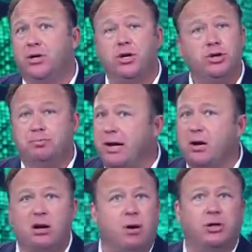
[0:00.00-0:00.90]
So you just
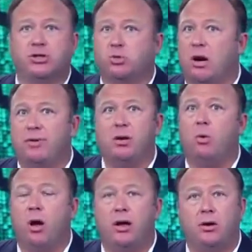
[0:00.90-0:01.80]
play your commercials wherever
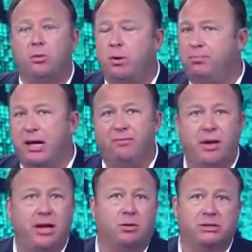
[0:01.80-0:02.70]
you want, or when we play a
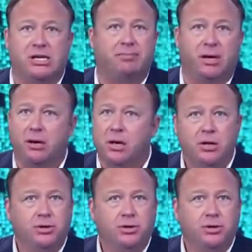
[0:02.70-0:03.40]
video or something,